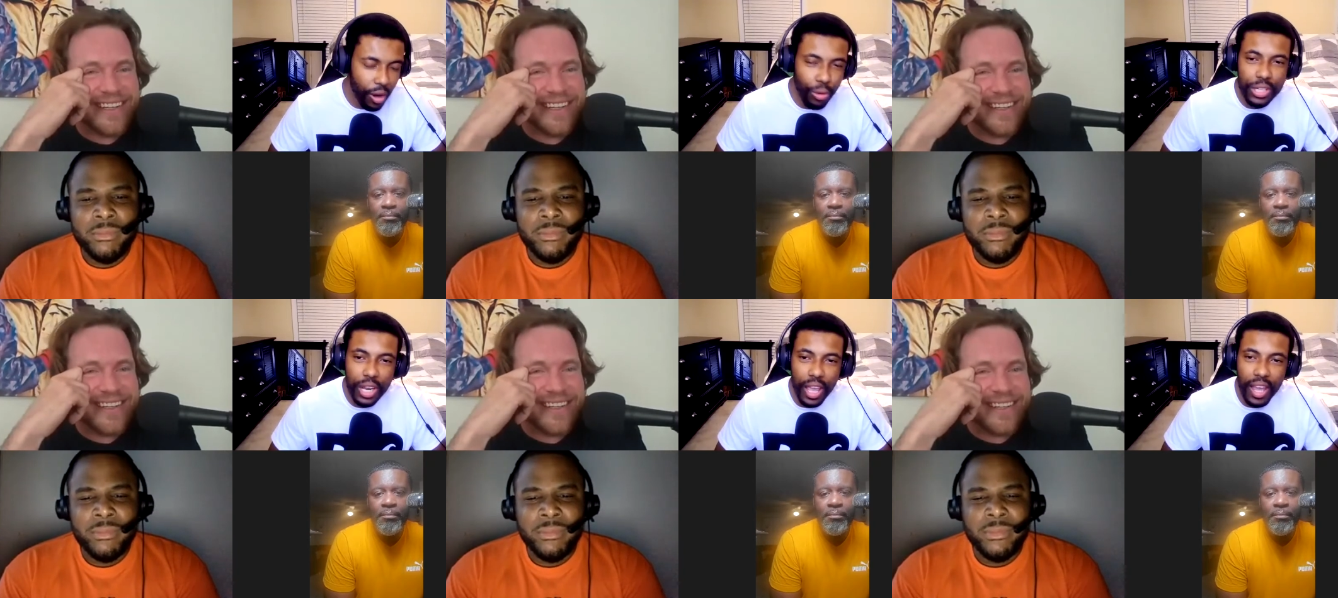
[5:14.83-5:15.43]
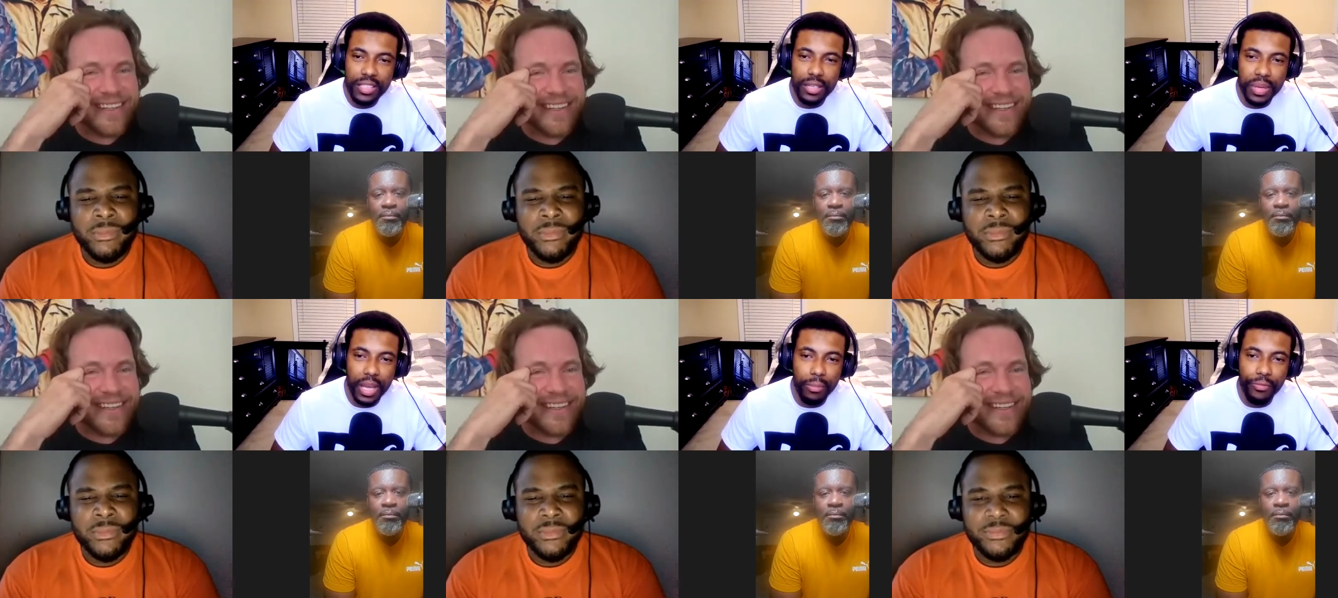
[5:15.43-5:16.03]
Speaker 1: O J actually
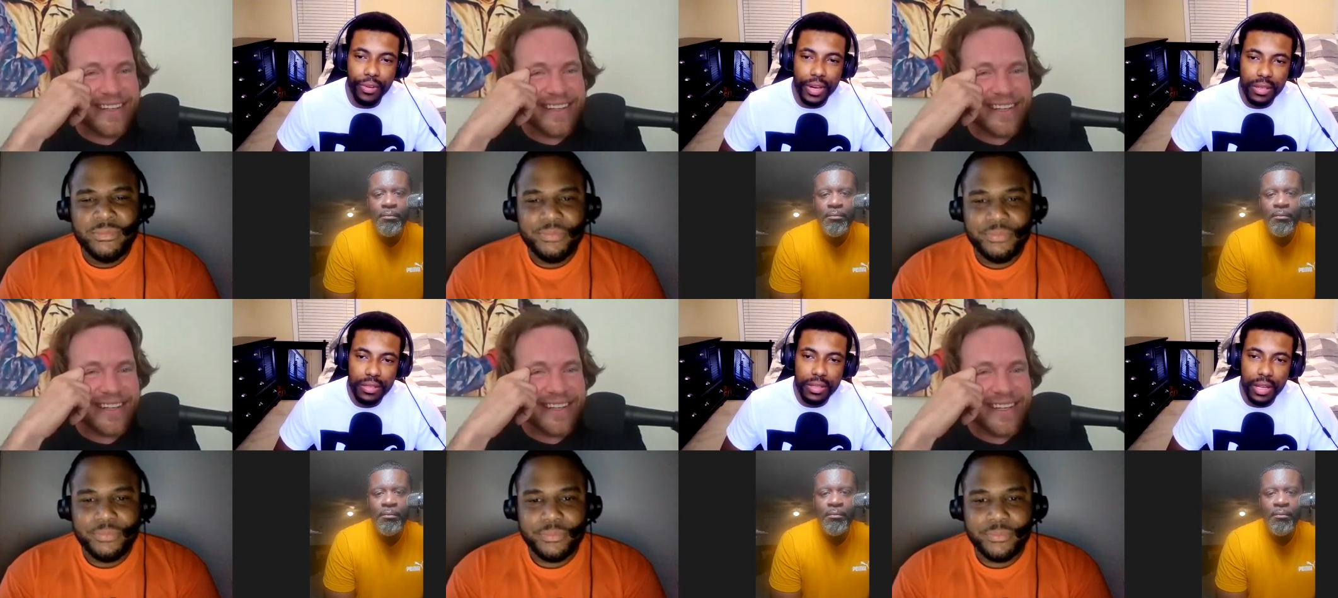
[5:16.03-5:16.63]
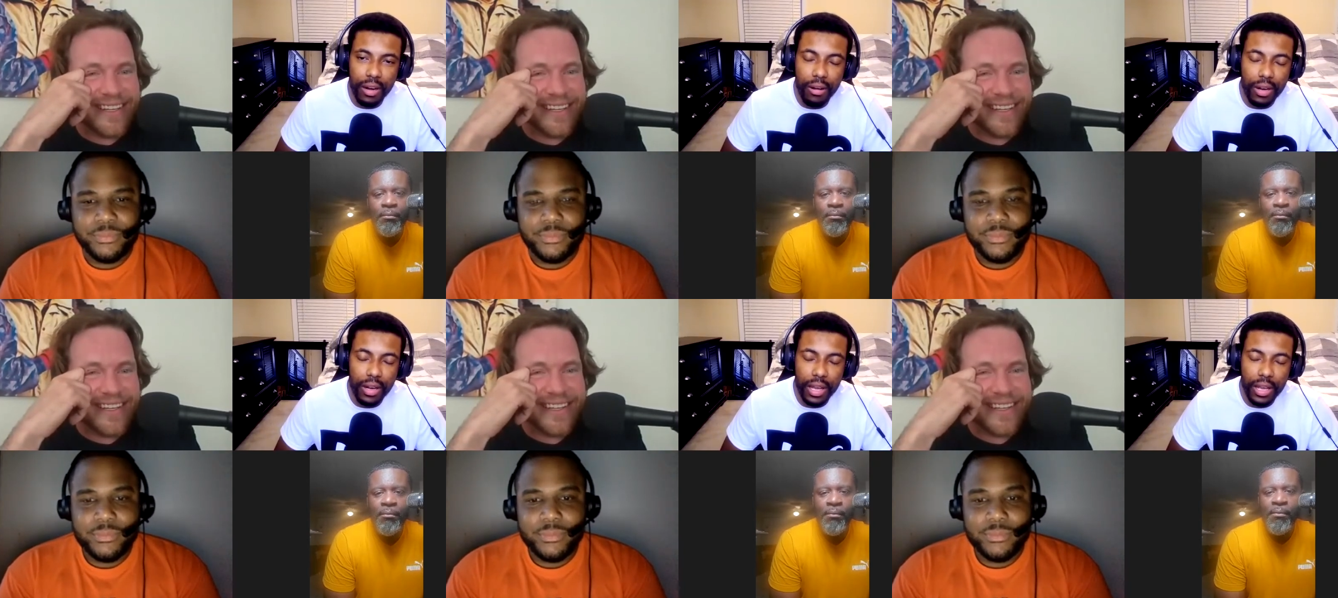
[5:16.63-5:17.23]
became friends later
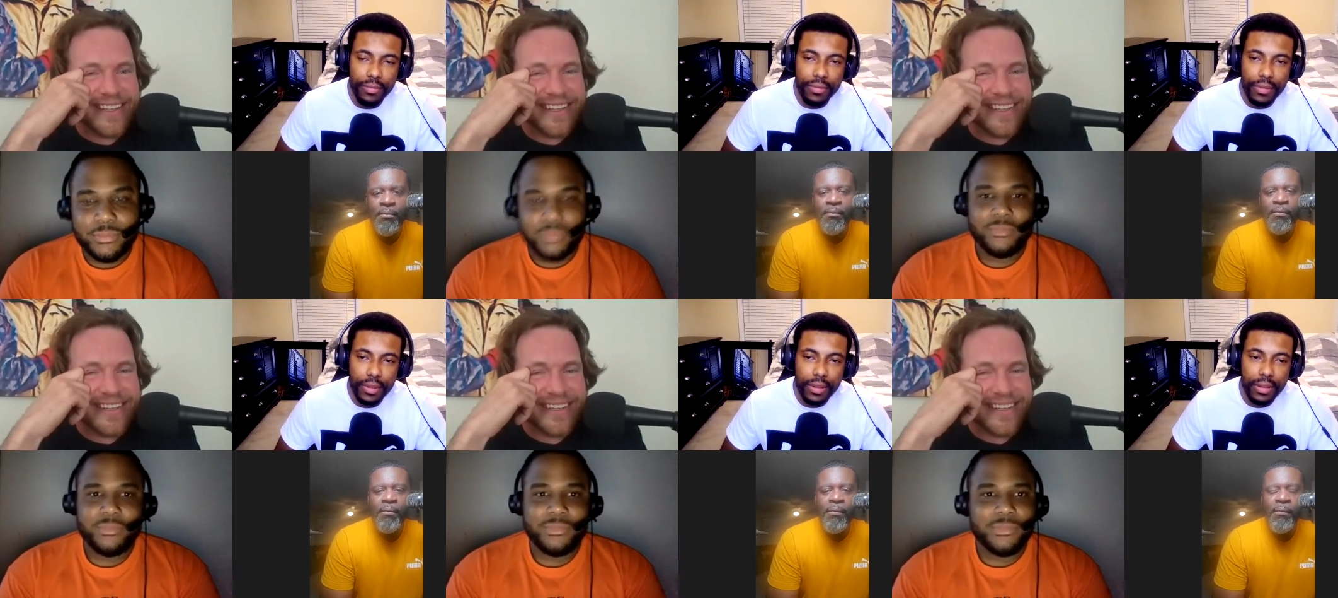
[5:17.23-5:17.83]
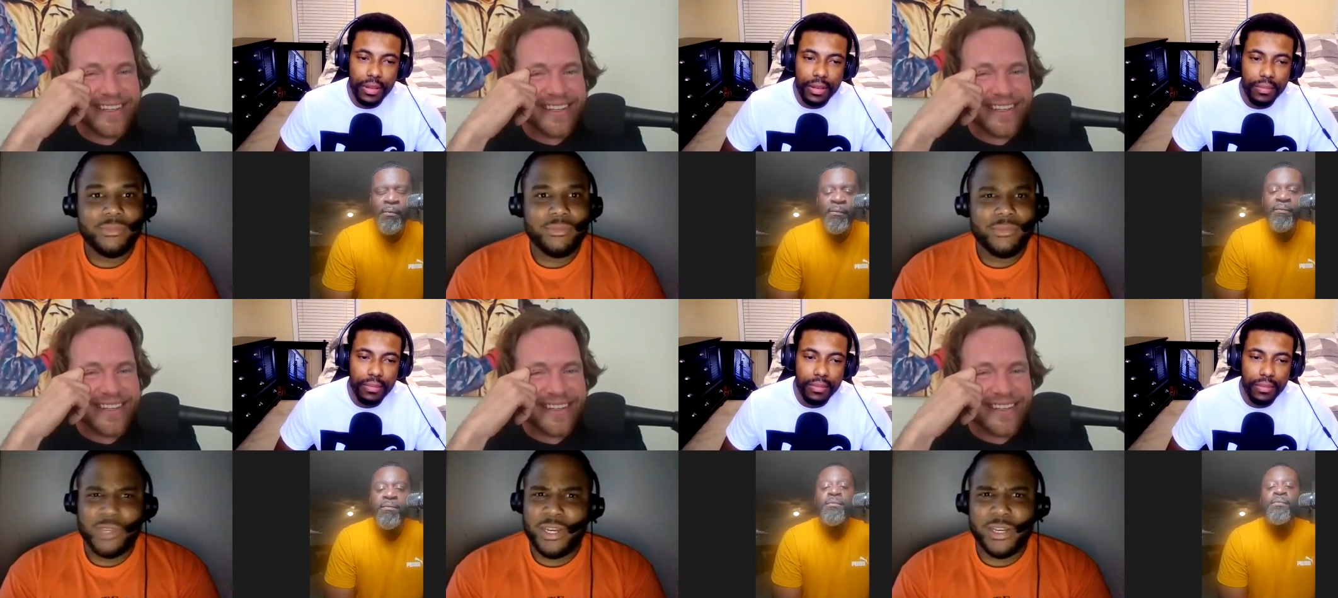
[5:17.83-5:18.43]
on in life?
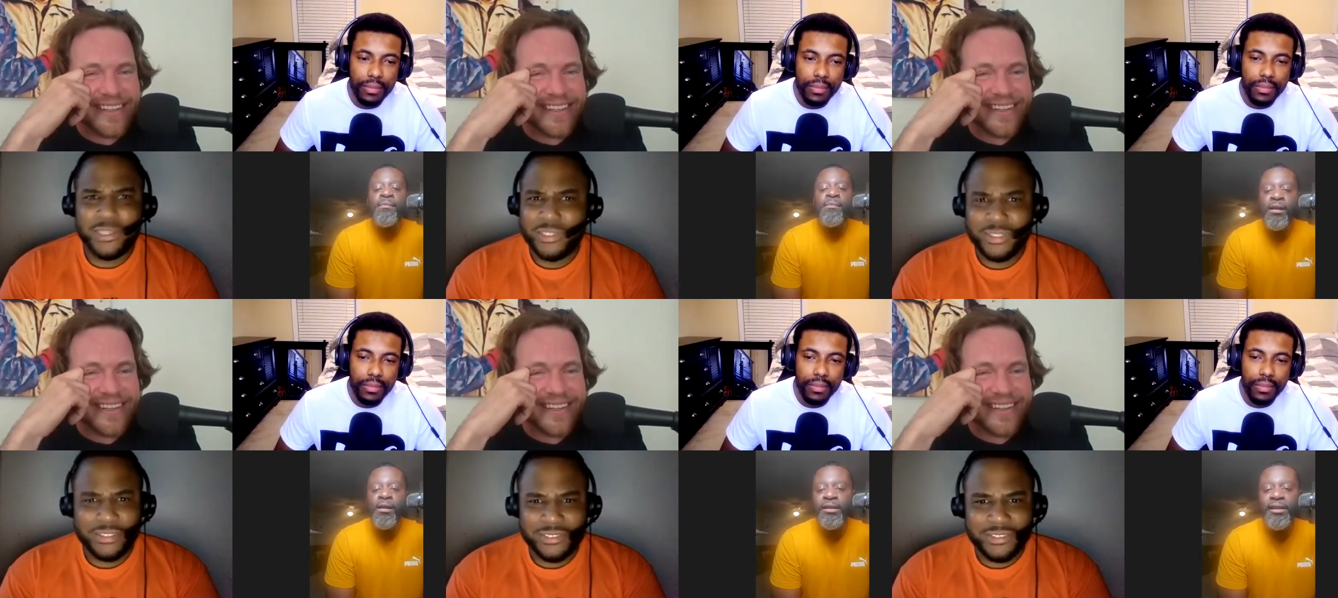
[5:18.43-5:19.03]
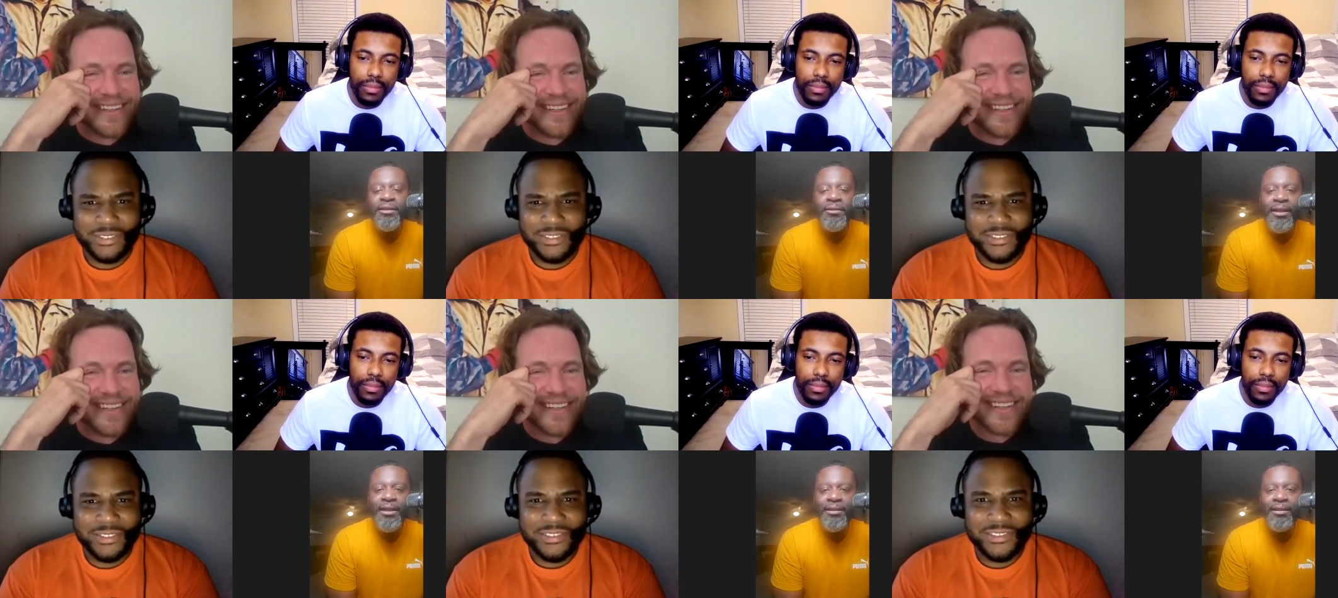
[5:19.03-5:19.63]
Speaker 2: Nah, I didn't know
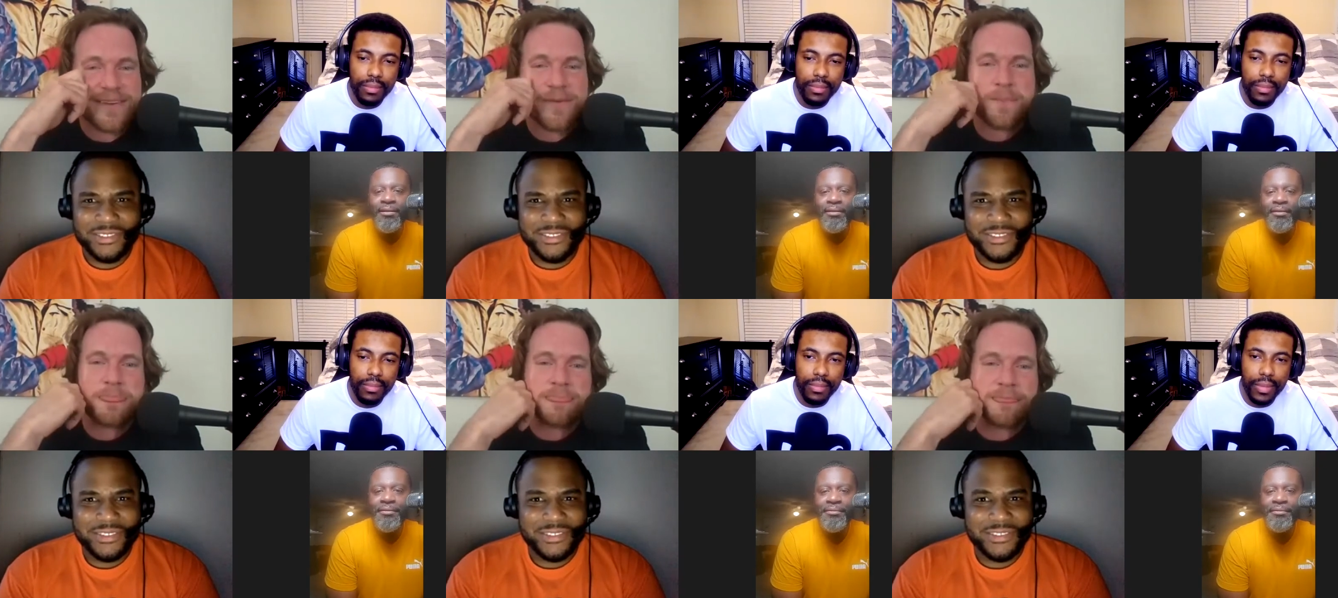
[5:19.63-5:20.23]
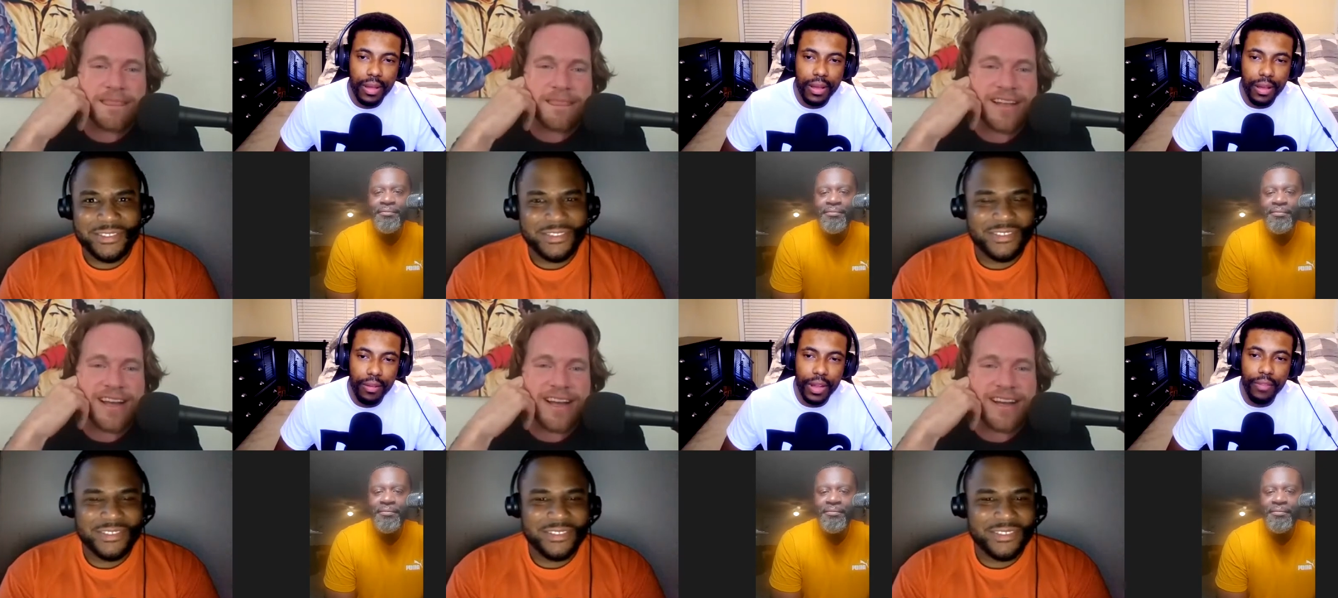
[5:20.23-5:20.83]
that either.
Speaker 1: Uh,
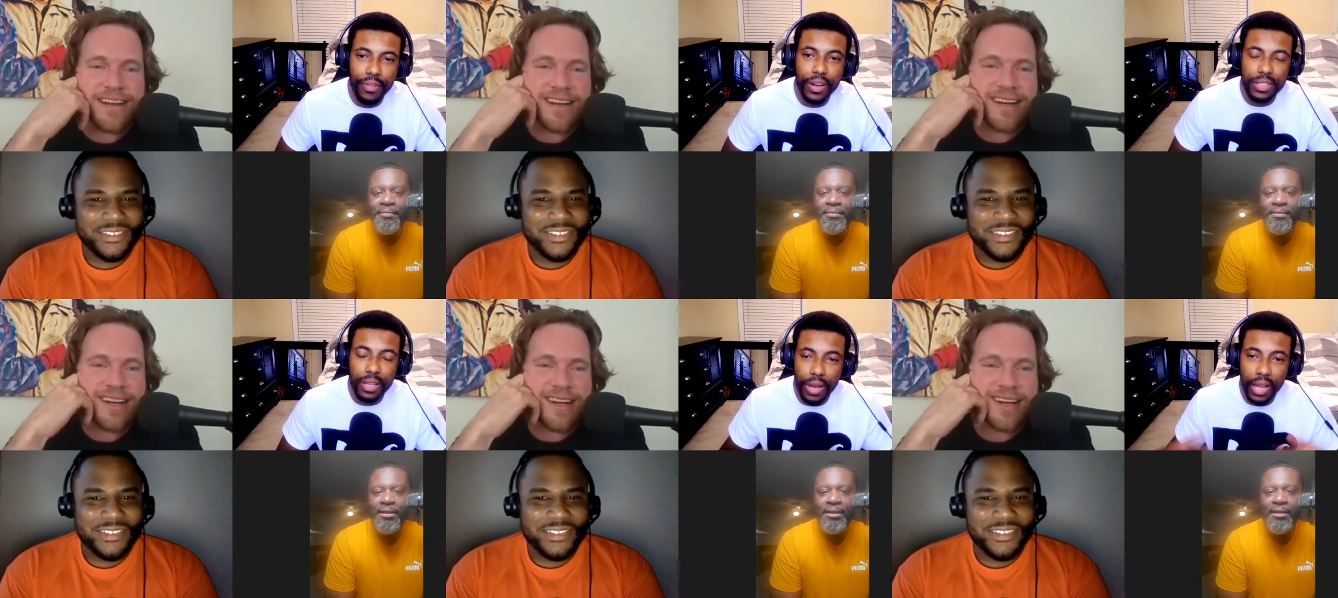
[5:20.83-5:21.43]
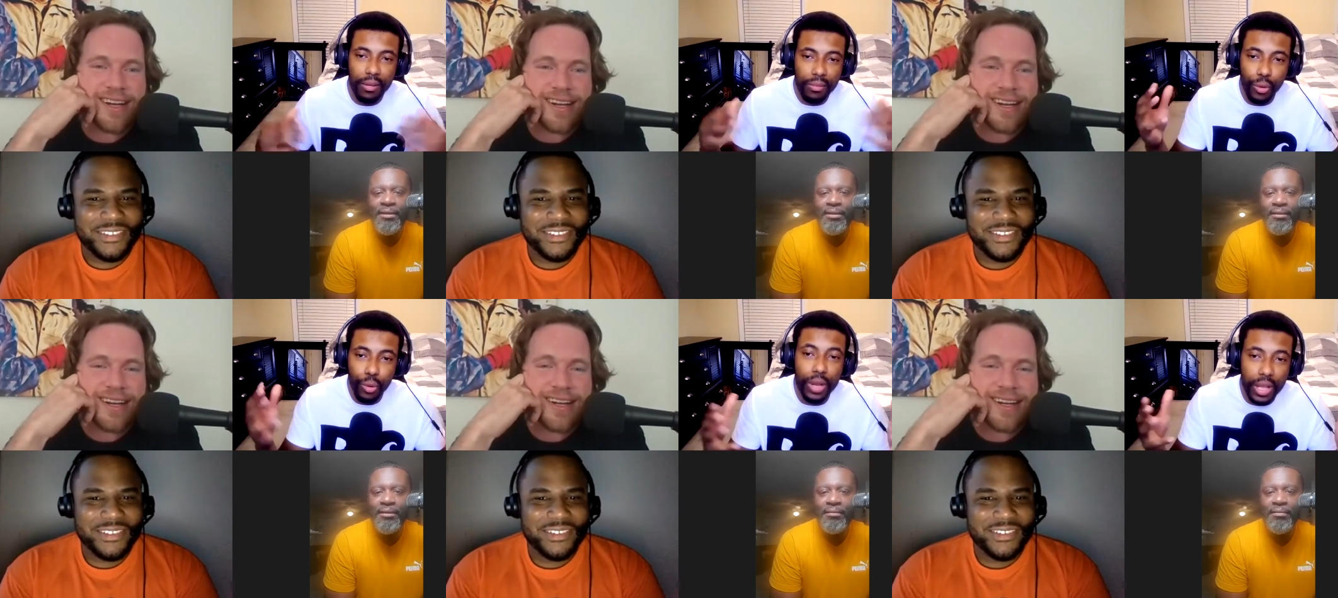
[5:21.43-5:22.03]
if not friends, they were like
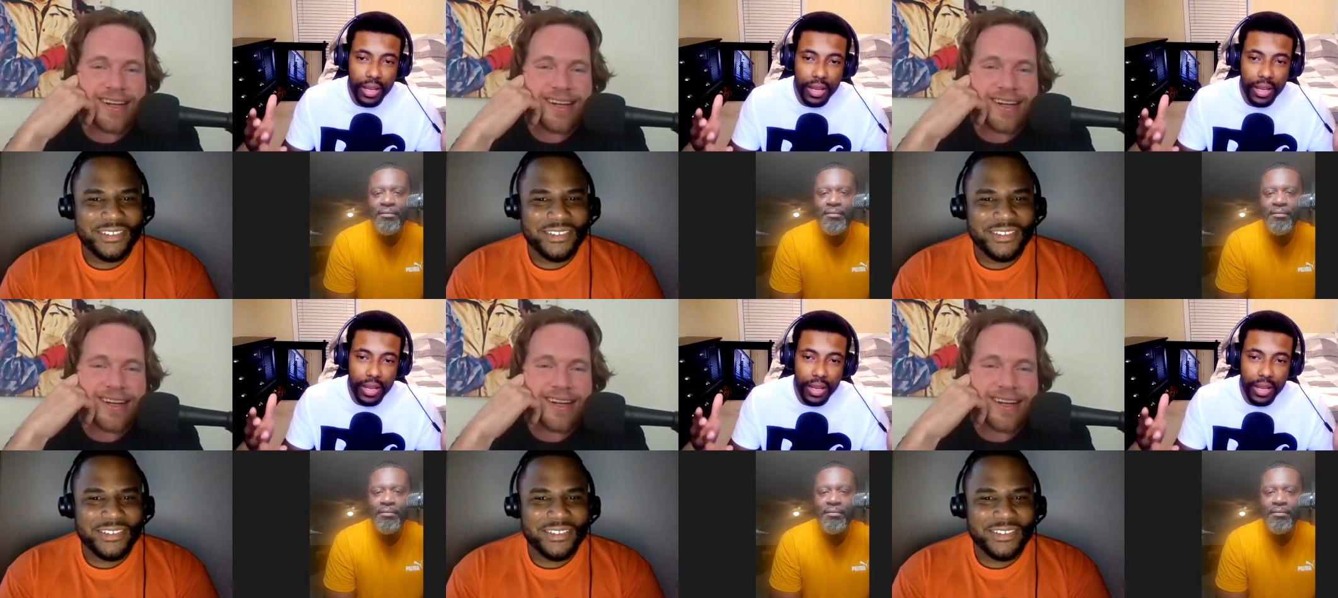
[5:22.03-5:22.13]
cool